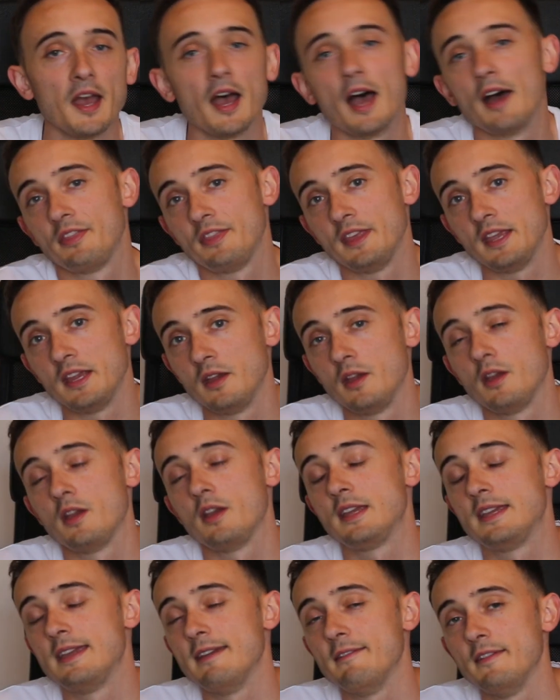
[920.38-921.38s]
I
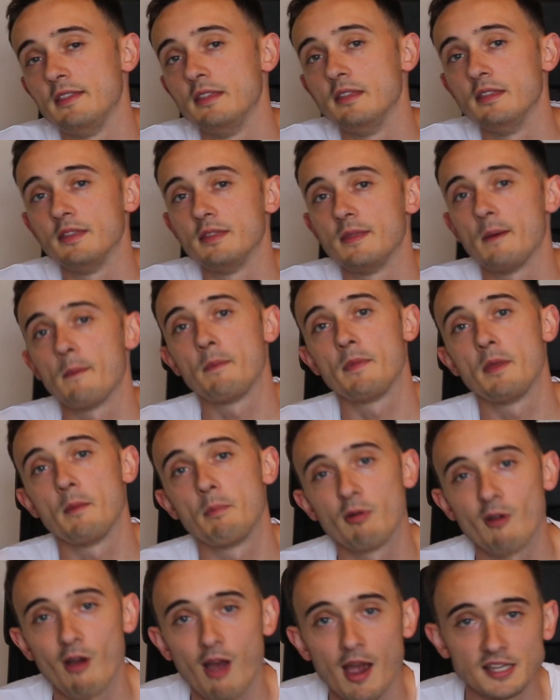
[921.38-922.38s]
think given the
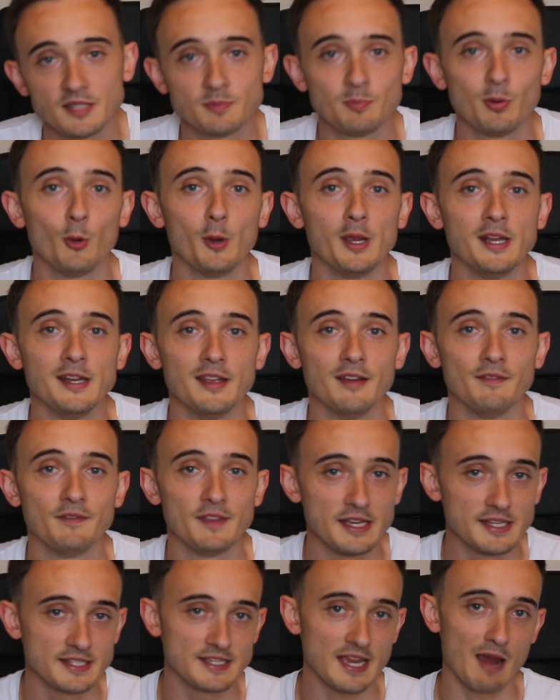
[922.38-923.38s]
price point of
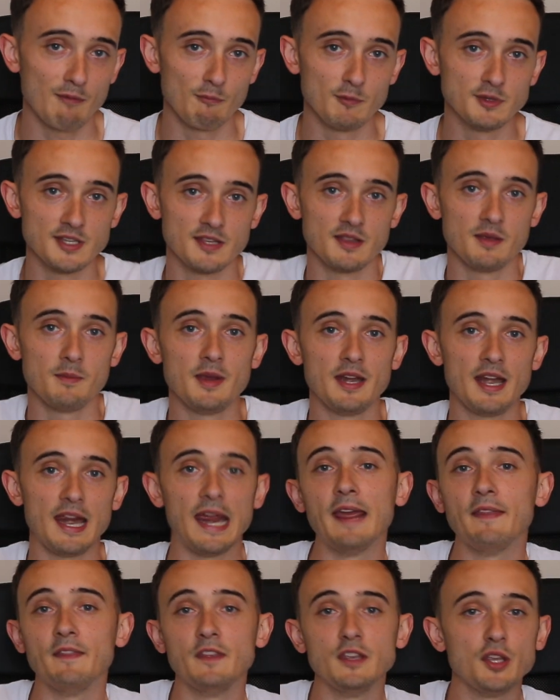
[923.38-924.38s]
these cameras at the
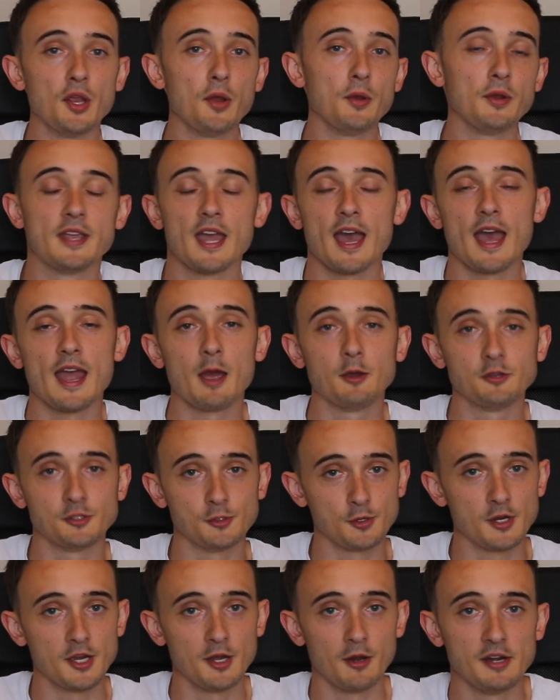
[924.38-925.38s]
minute in the UK, I was
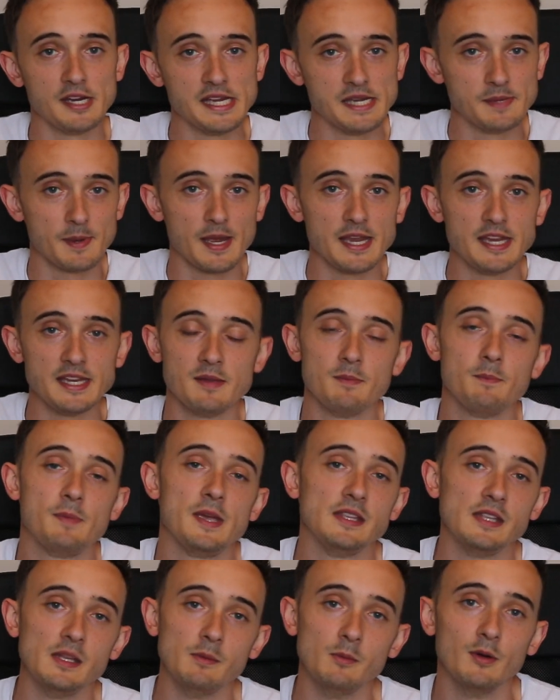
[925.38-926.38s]
looking on eBay, you can
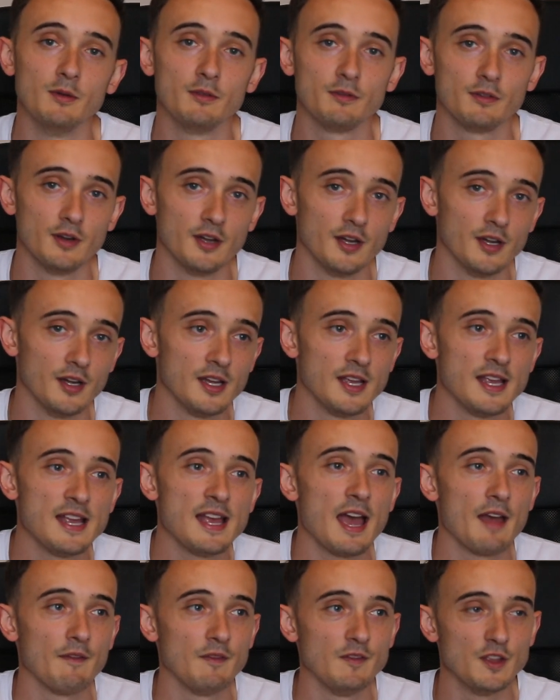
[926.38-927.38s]
pick them up for,
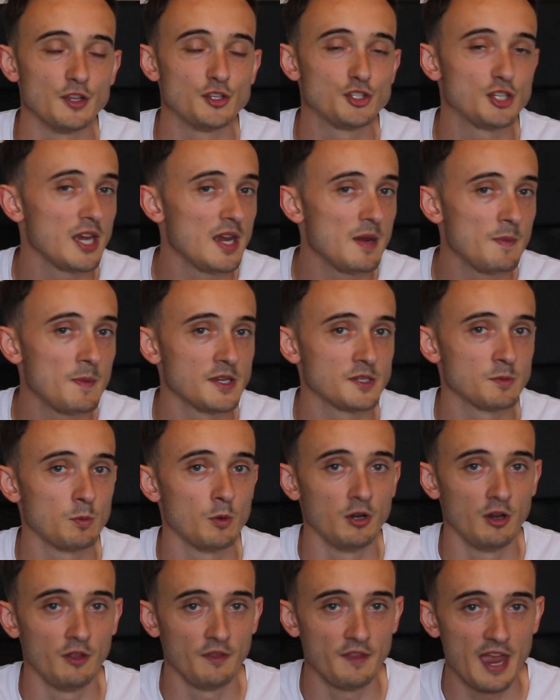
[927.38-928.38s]
I think the cheapest
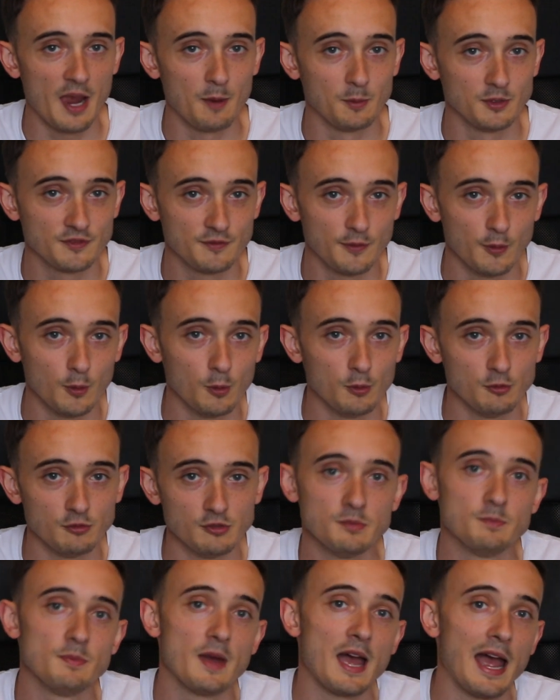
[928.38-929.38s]
one on there was
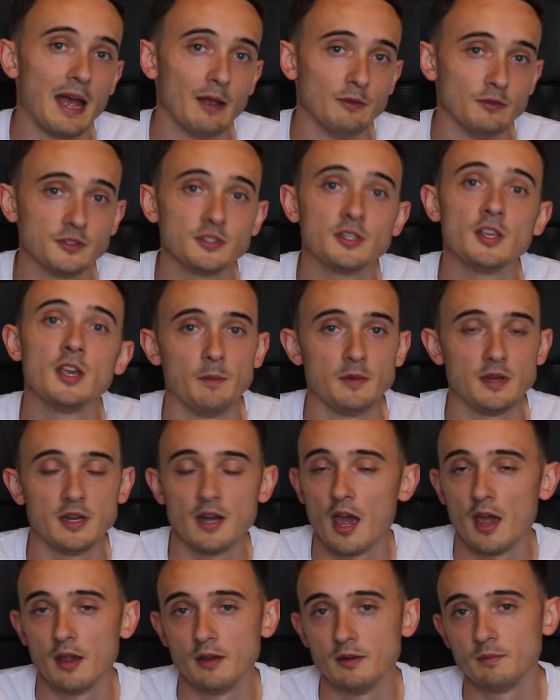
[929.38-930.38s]

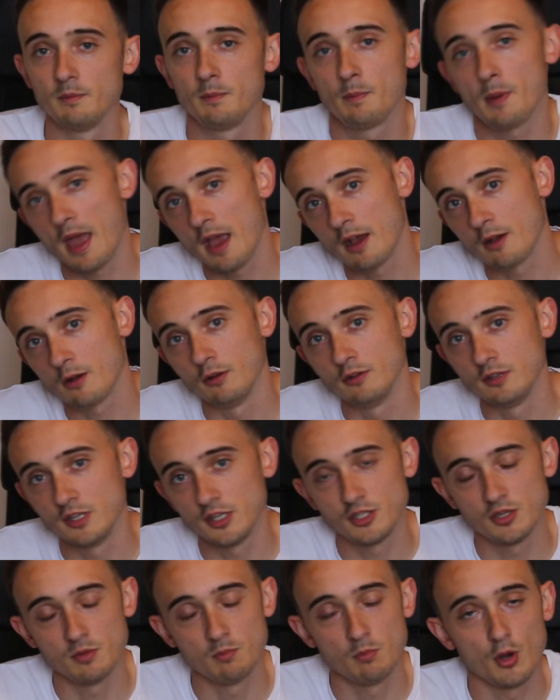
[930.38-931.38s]
£400, better
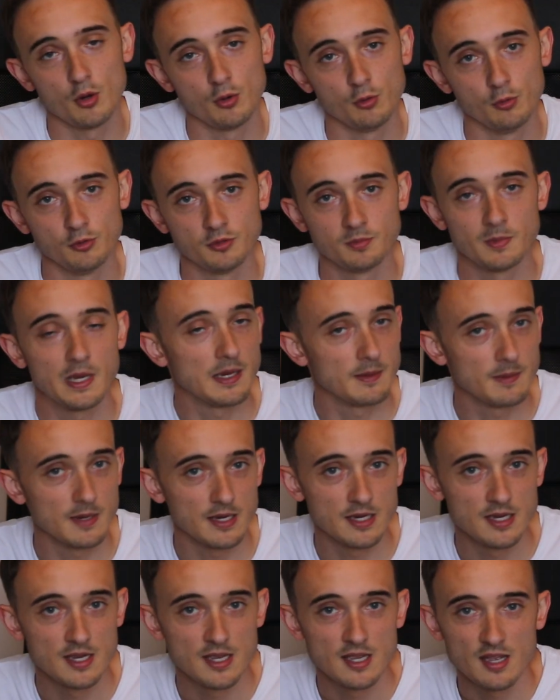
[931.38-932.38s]
condition models
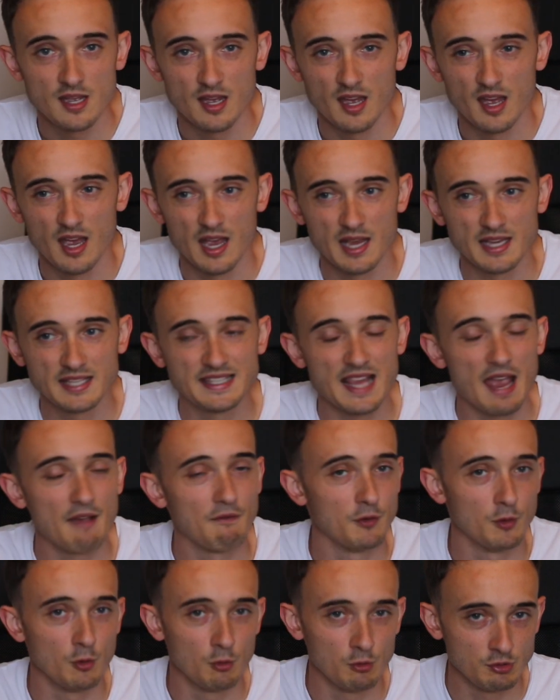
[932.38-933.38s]
maybe
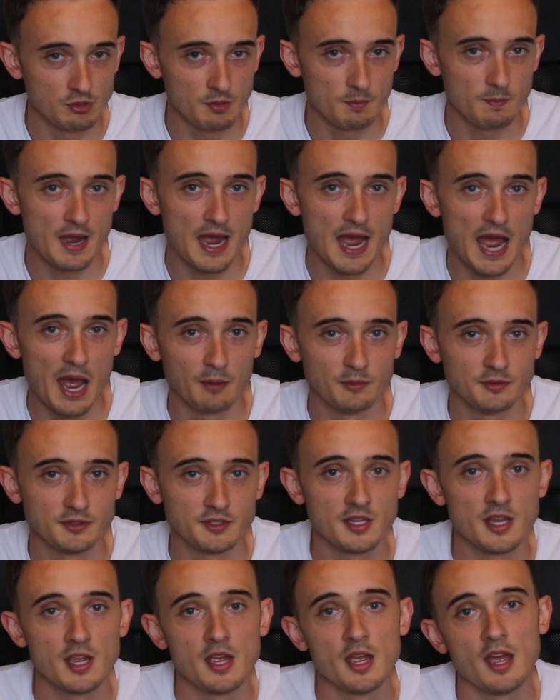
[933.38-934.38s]

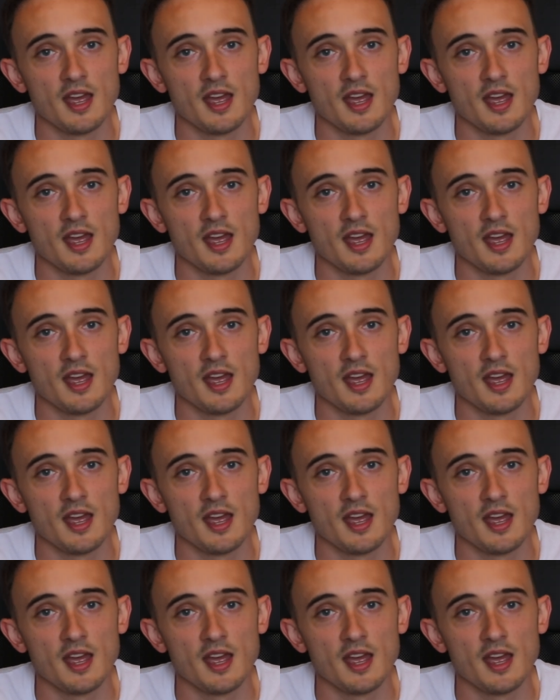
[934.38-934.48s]
£700,